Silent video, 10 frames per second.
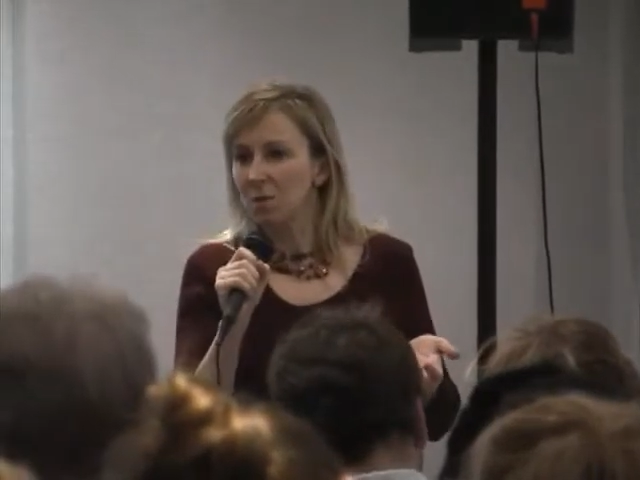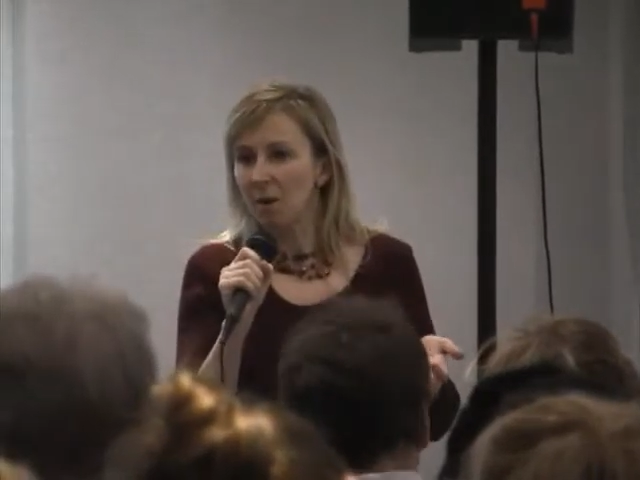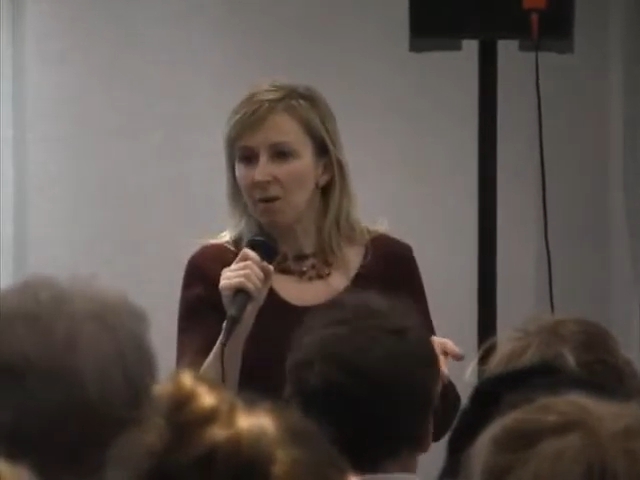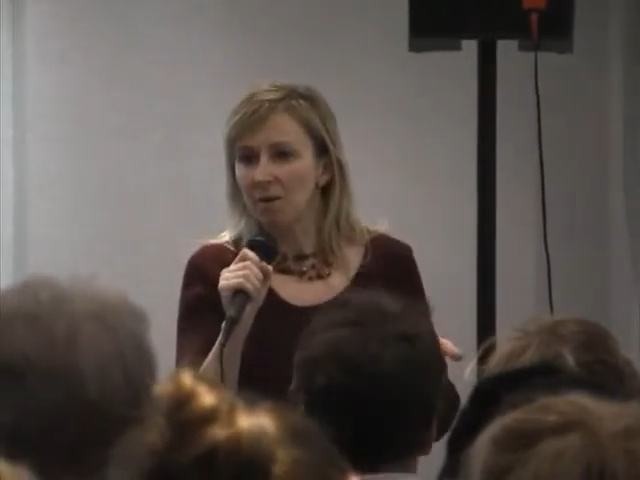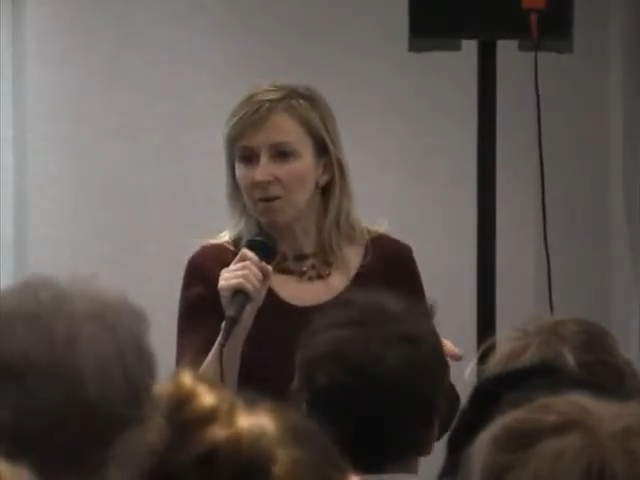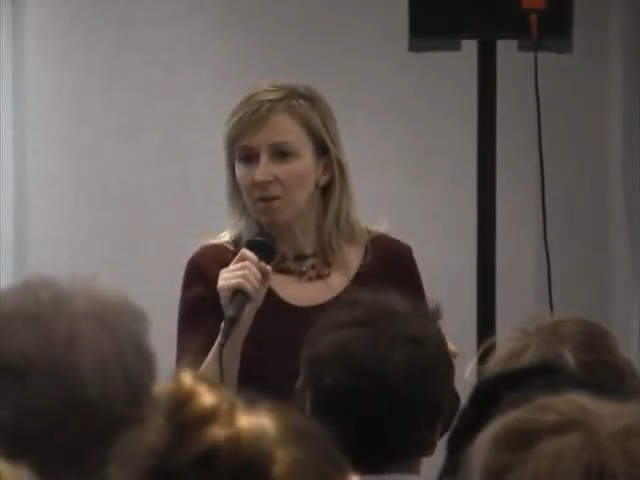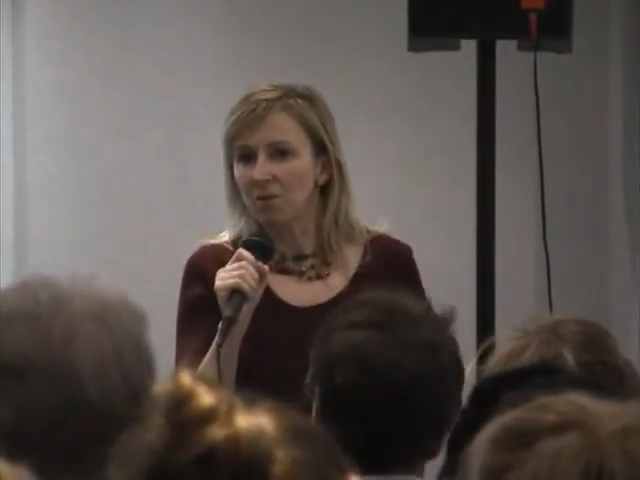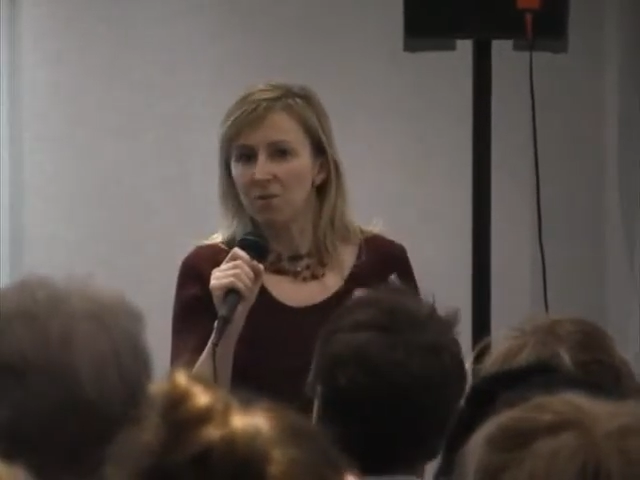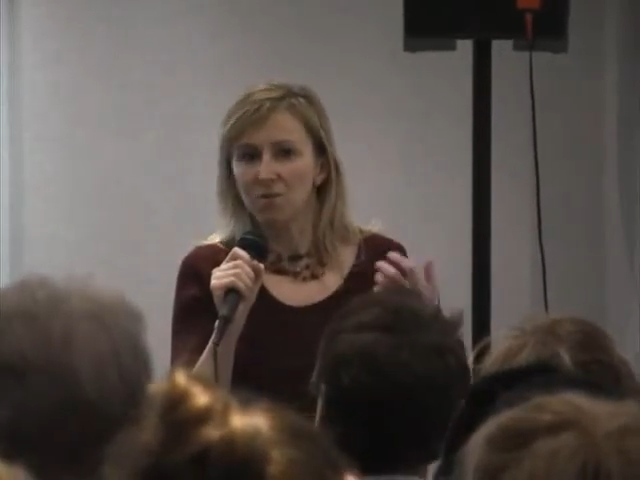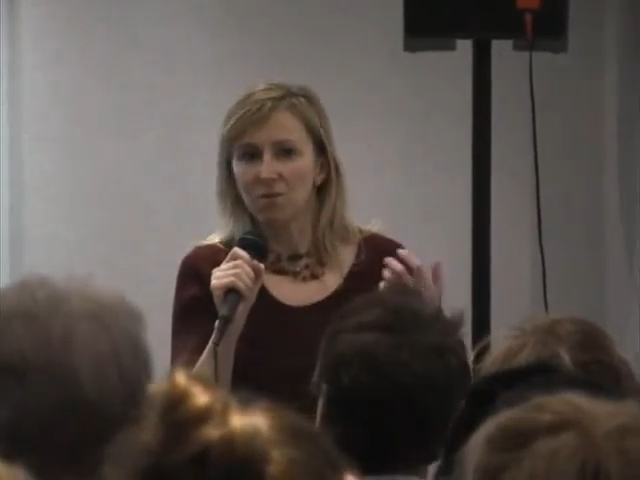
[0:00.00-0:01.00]
with her parents,
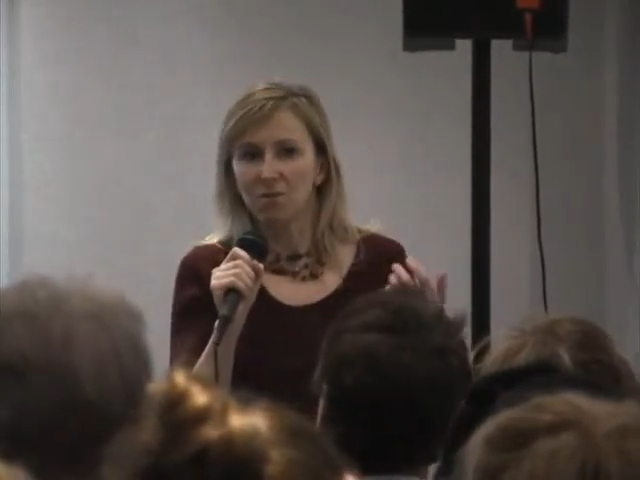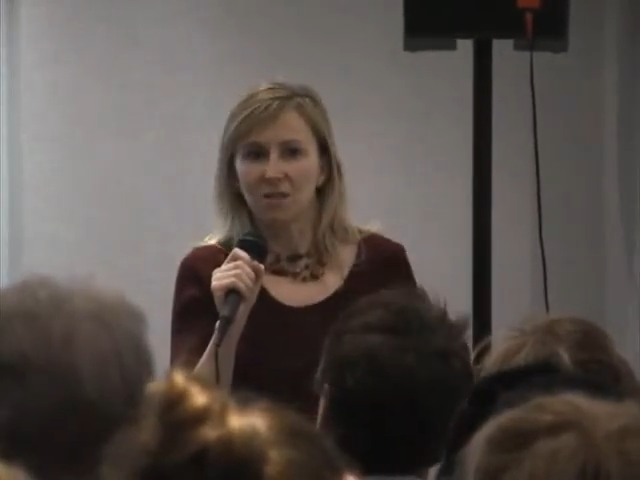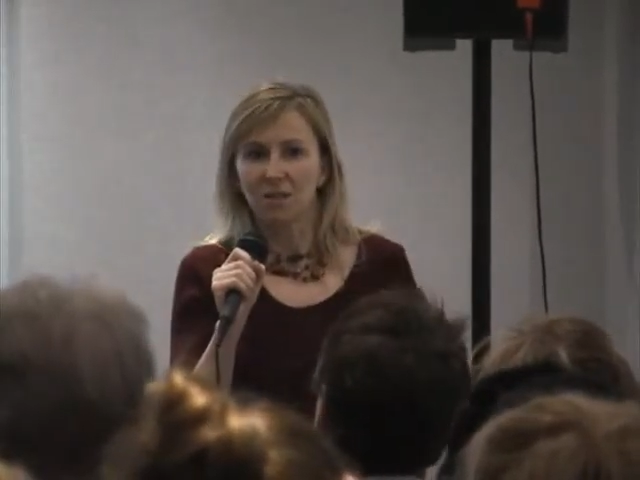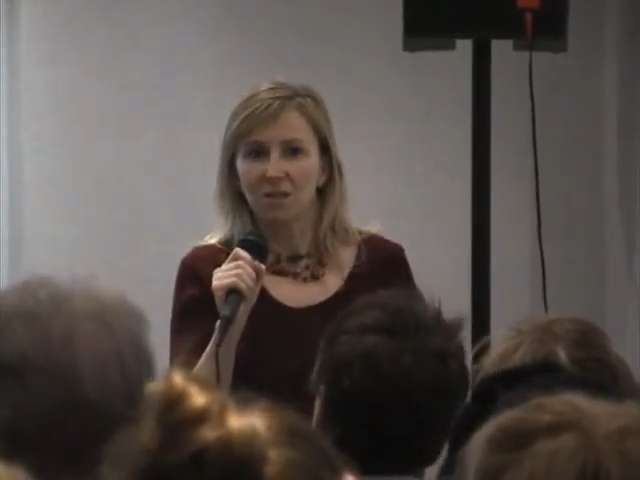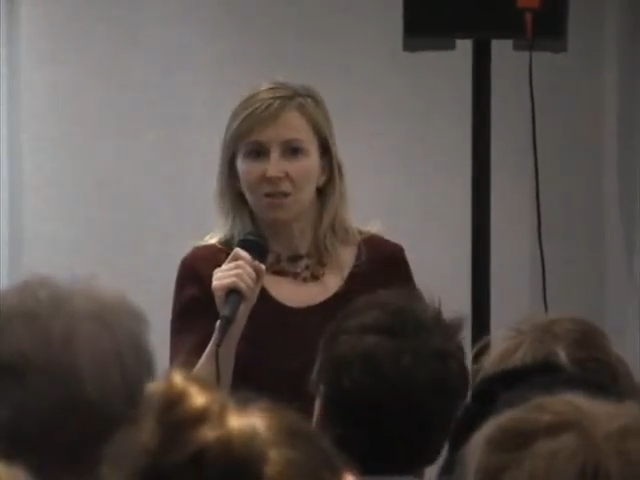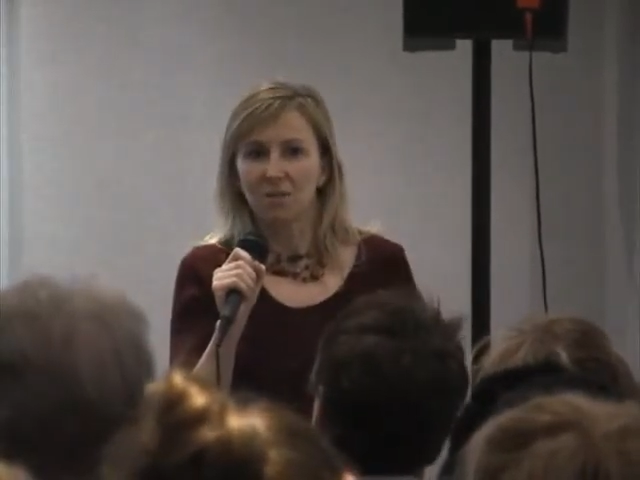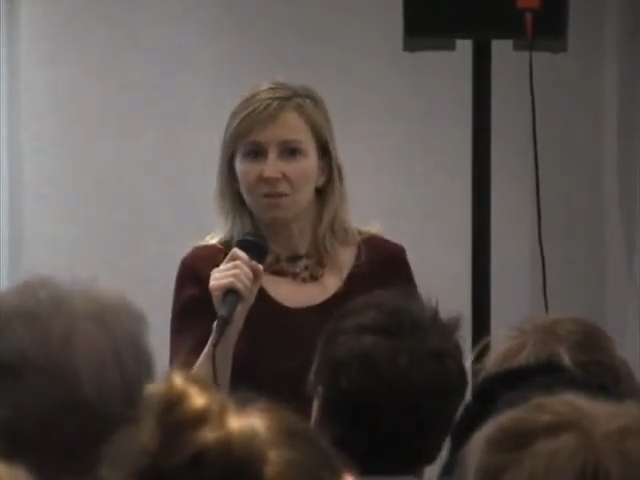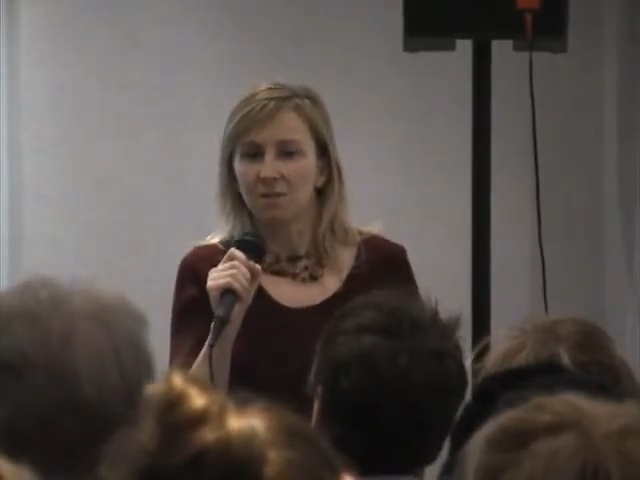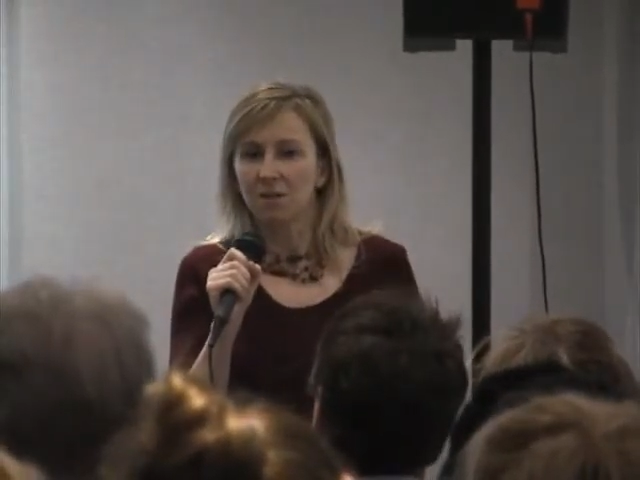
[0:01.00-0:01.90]
you know, the usual teenager